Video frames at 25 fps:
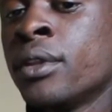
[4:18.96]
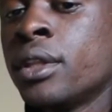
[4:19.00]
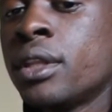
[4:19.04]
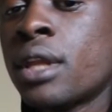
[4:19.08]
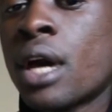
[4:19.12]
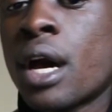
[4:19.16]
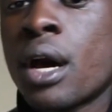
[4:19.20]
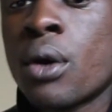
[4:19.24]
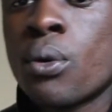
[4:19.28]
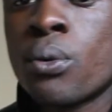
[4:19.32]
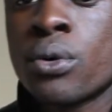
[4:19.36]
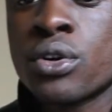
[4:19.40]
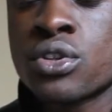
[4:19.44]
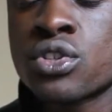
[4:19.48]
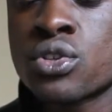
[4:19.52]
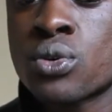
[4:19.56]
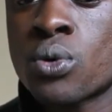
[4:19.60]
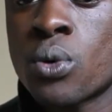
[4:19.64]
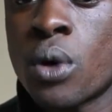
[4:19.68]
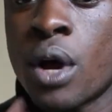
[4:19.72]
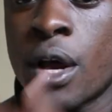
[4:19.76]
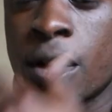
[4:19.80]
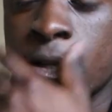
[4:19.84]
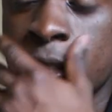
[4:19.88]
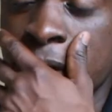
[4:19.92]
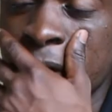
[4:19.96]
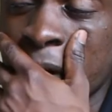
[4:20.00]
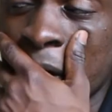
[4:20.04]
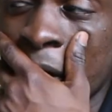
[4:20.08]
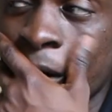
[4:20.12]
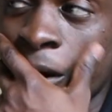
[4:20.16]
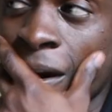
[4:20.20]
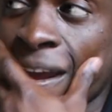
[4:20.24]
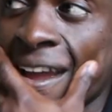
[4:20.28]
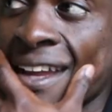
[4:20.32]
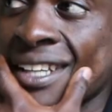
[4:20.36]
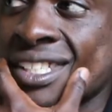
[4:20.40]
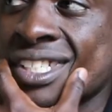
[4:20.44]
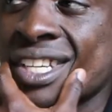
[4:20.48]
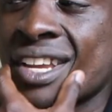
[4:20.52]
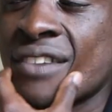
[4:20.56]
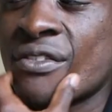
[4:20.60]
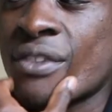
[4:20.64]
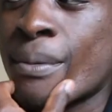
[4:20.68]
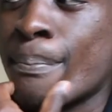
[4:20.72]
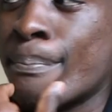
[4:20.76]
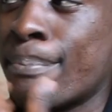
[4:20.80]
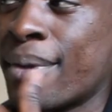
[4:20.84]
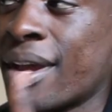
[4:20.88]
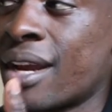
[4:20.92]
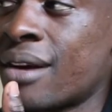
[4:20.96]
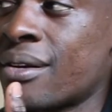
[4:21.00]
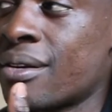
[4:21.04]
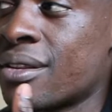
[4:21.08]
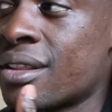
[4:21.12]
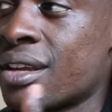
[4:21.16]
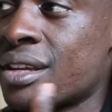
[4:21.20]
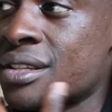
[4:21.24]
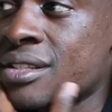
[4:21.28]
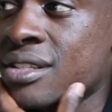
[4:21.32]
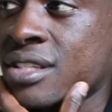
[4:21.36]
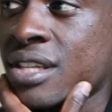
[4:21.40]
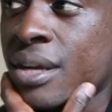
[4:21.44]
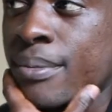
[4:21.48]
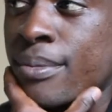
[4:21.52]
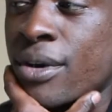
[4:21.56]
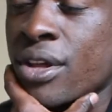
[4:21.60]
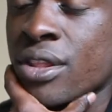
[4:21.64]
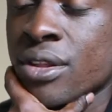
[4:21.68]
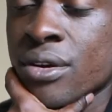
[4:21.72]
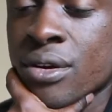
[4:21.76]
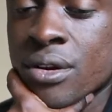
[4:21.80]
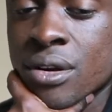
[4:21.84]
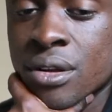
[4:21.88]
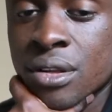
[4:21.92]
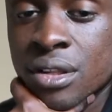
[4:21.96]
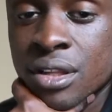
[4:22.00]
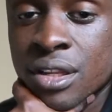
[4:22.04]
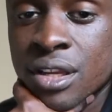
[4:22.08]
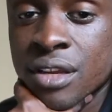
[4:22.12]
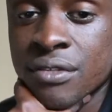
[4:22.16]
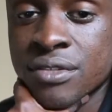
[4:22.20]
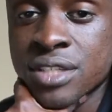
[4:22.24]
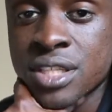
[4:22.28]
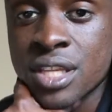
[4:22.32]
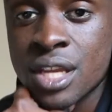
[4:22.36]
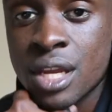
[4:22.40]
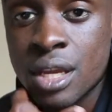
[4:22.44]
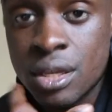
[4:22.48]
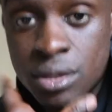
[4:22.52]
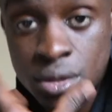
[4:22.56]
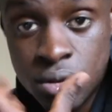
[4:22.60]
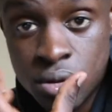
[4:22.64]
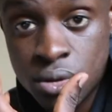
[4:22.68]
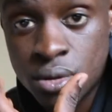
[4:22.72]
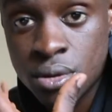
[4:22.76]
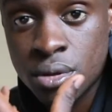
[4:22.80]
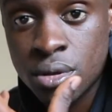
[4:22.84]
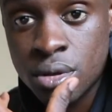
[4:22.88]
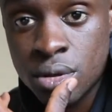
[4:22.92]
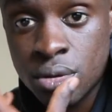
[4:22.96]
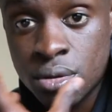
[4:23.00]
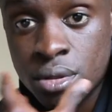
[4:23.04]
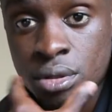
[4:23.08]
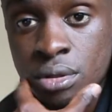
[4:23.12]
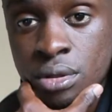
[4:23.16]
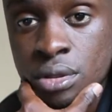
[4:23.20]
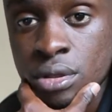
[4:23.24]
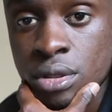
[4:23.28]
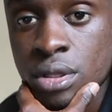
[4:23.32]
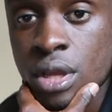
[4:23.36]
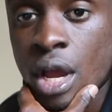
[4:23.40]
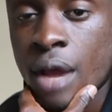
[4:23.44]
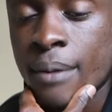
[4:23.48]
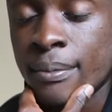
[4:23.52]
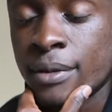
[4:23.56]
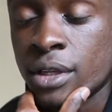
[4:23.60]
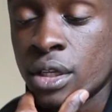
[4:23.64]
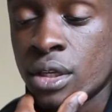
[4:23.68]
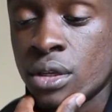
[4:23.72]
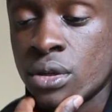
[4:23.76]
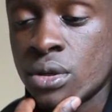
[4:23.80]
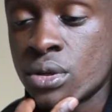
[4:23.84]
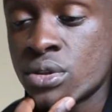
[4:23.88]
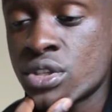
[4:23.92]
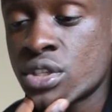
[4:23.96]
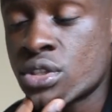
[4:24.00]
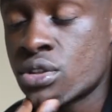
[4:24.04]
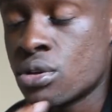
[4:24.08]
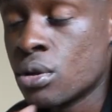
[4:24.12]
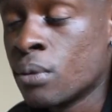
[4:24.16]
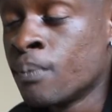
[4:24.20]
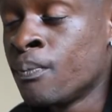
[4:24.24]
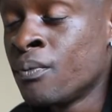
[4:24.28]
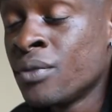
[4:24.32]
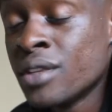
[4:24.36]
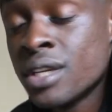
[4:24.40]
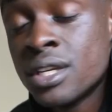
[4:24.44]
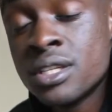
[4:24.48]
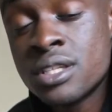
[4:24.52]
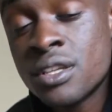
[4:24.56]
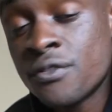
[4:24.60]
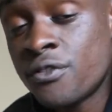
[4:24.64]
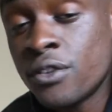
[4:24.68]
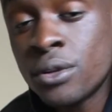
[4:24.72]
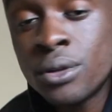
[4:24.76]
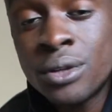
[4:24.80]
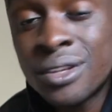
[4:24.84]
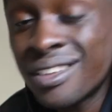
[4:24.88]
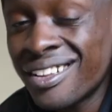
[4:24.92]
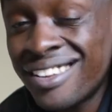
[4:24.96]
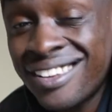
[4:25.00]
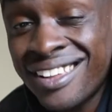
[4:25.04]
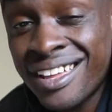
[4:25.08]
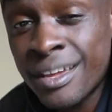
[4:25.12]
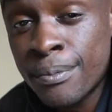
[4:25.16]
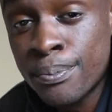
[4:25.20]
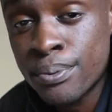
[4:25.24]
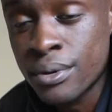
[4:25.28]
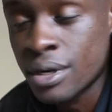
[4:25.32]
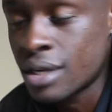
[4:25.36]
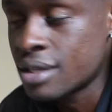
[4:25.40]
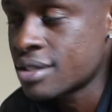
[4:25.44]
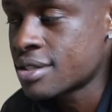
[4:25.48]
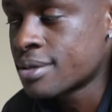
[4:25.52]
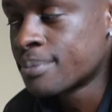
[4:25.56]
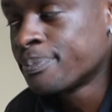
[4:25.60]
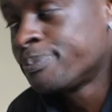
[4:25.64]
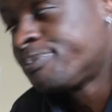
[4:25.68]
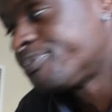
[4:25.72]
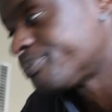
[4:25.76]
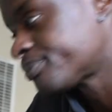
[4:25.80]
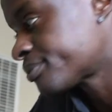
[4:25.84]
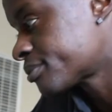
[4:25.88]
Now, where squats are actually even better than some other lifts that you're commonly used to is if you look at leg press.